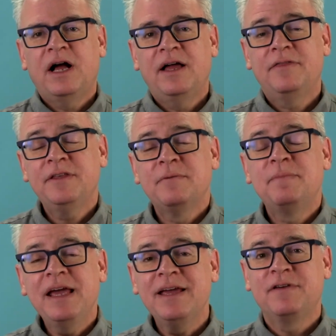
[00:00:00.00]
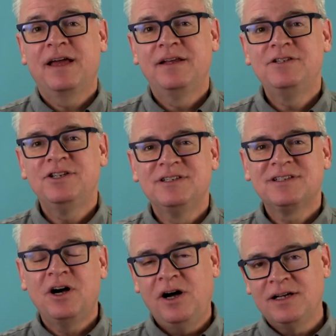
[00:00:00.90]
I think the big advantage is
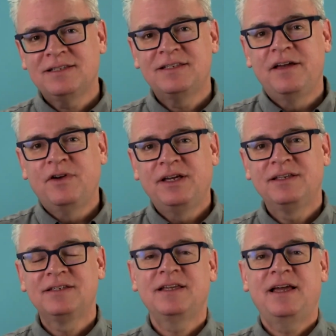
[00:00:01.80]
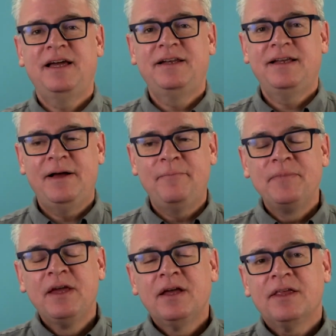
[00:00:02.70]
cost savings. And
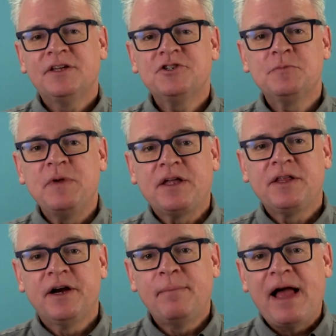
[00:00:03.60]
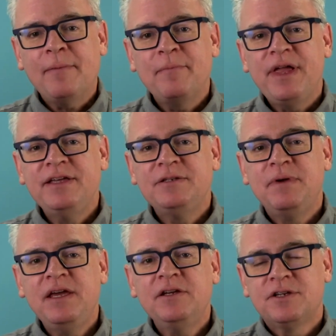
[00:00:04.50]
let's just be clear, Backblaze
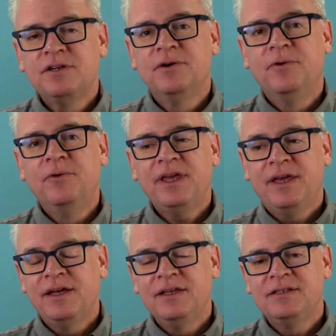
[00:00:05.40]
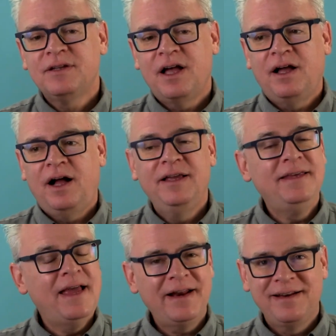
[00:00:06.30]
B2 is
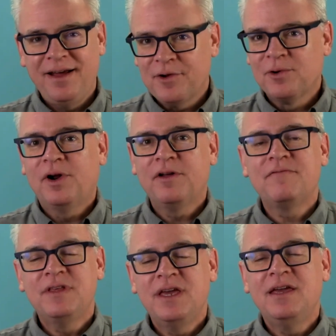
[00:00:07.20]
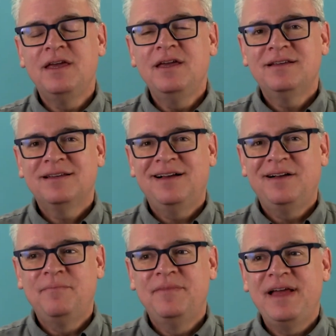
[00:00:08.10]
yet another one of the
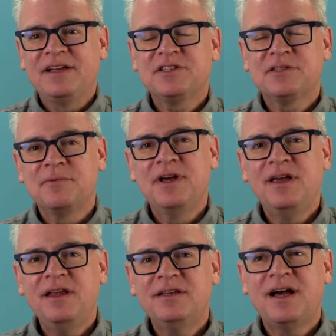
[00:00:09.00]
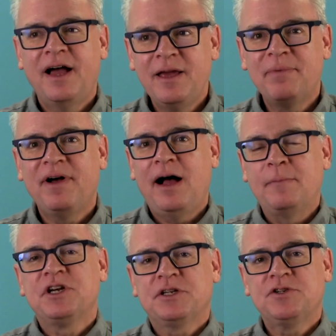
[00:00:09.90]
S3 type
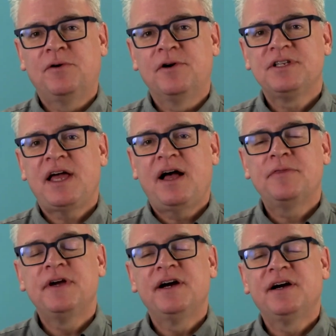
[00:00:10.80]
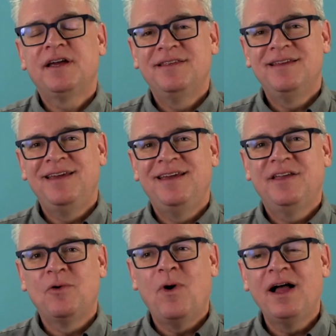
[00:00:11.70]
object stores out there in
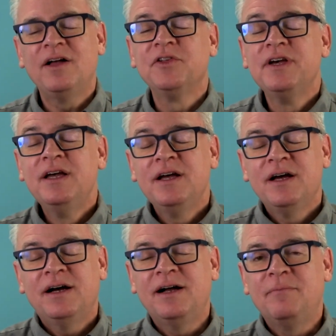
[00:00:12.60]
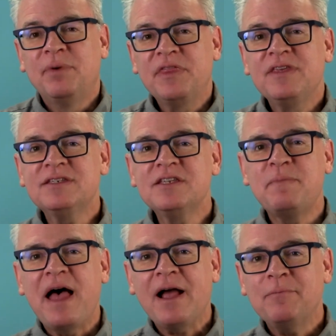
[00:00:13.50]
the wild. But this is
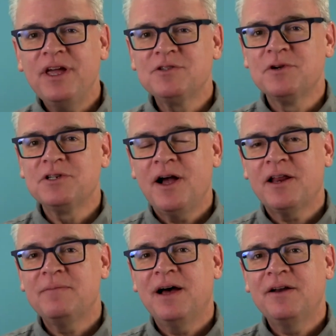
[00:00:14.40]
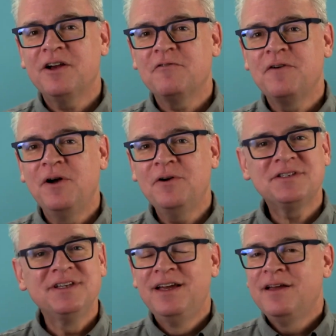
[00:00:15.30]
Backblaze we're talking about here,
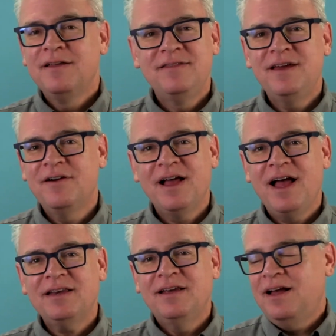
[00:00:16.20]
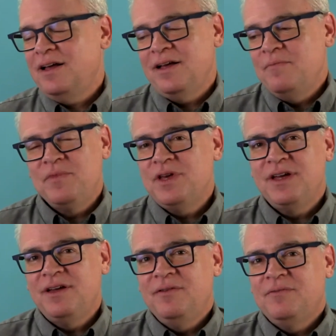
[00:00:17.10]
folks. They're not
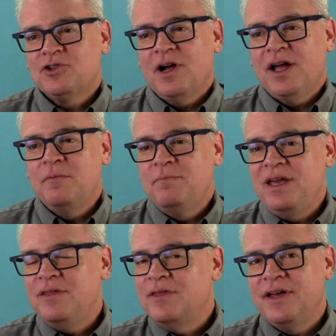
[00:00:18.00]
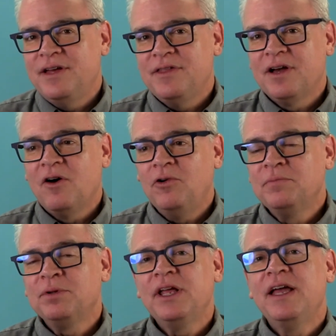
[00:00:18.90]
trying to be the
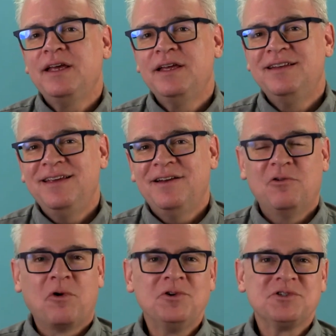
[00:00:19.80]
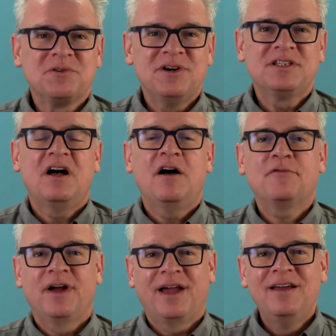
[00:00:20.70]
gold-plated, Rolls-Royce
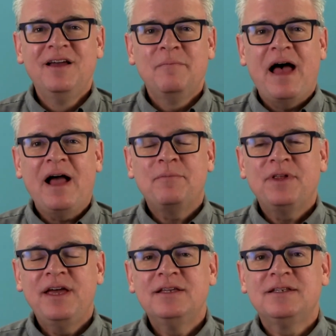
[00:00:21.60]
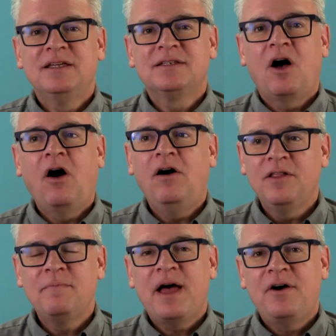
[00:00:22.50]
offering. Backblaze is
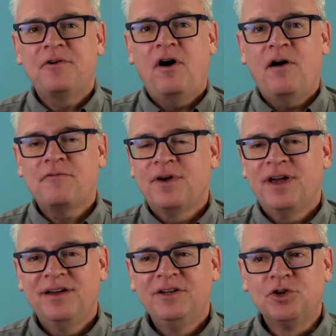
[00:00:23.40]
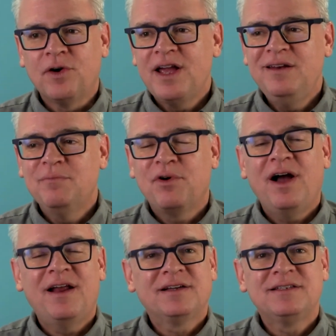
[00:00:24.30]
all about offering great
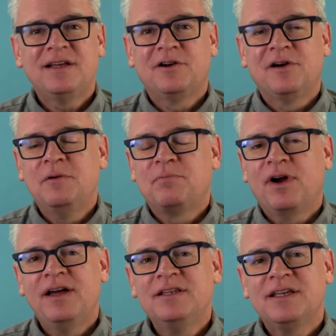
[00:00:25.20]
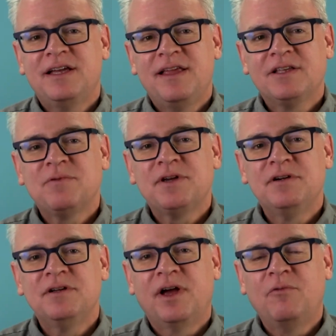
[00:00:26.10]
products at a great price, and that's what
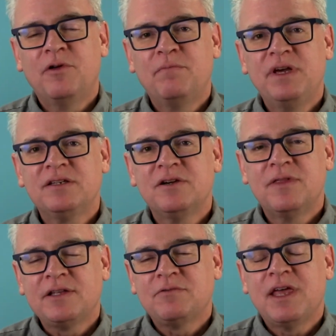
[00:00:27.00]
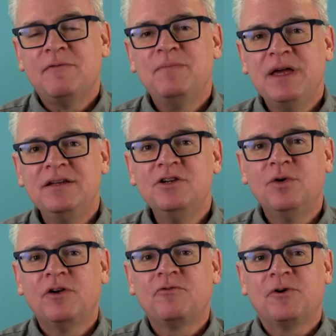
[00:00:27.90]
they're doing with B2. That's what they've been
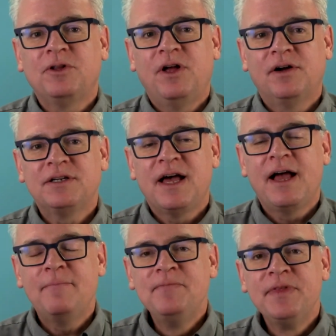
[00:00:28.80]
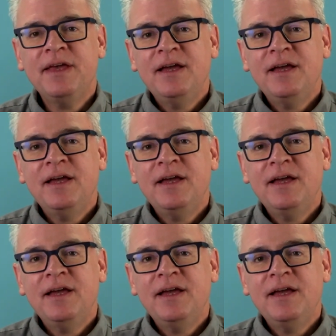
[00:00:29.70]
doing for a long time.